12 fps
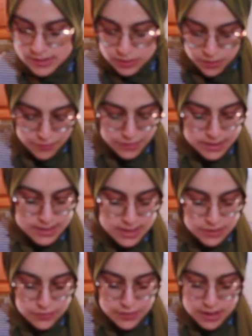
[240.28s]
So first
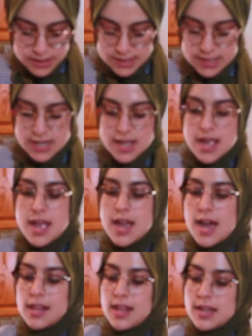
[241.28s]
things first,
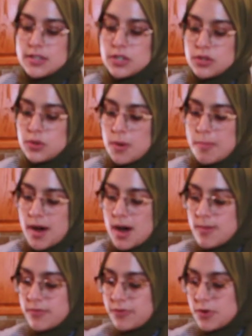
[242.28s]
I like to do a
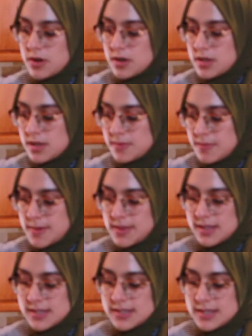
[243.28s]
palmful, maybe
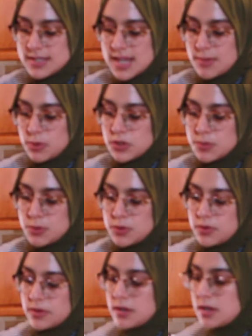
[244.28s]
this is a
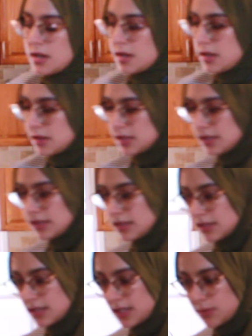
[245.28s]
tablespoon. This is
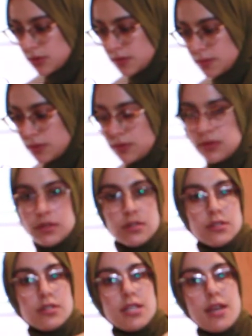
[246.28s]
a tablespoon.
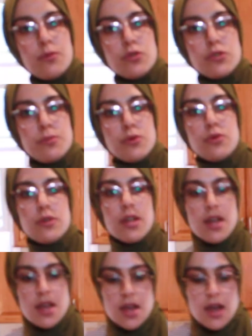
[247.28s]
Tablespoon
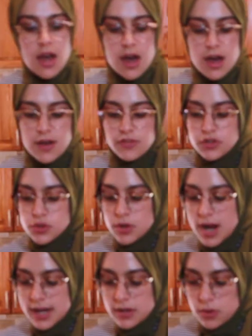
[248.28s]
of
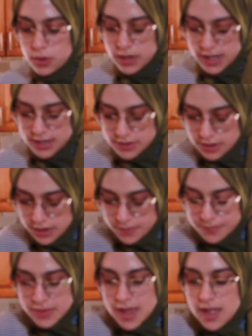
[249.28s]
dried
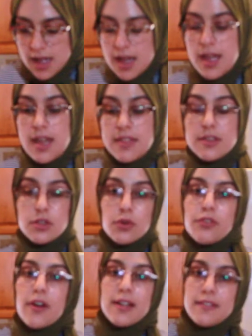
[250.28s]
coriander. And you'll
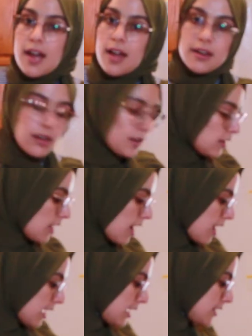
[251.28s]
find that a
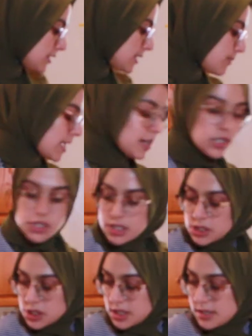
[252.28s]
lot in Spanish
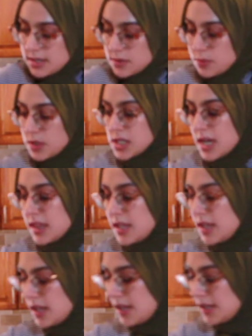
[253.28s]
dishes, which I
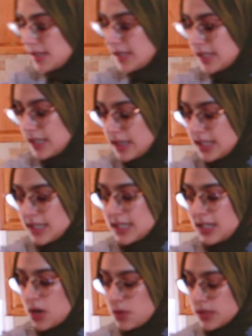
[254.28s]
think is
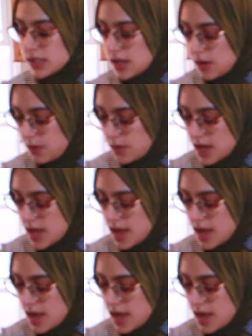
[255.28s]
delicioso.